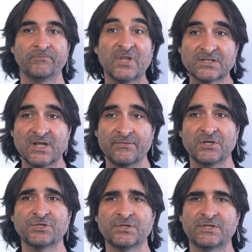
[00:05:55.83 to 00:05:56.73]
This
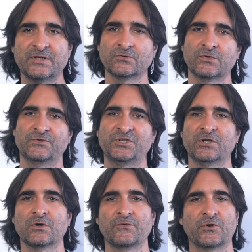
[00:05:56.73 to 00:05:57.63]
definition deals with
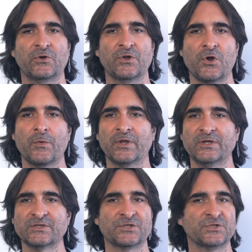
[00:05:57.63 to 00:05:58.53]
geographical
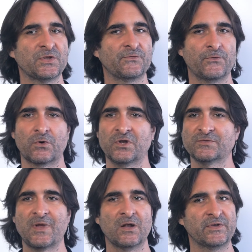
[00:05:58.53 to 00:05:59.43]
anomalies such as the Falklands,
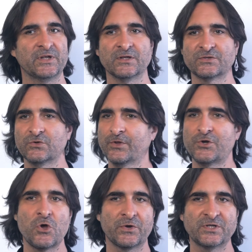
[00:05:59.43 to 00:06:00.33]
Malvinas, or the
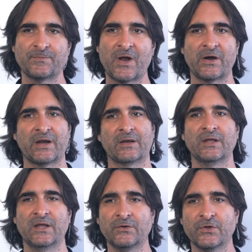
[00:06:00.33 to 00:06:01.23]

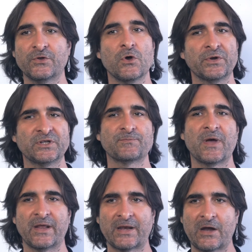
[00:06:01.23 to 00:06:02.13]

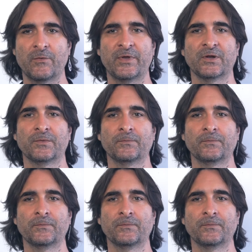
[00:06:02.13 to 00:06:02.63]
non-Hispanic Caribbean.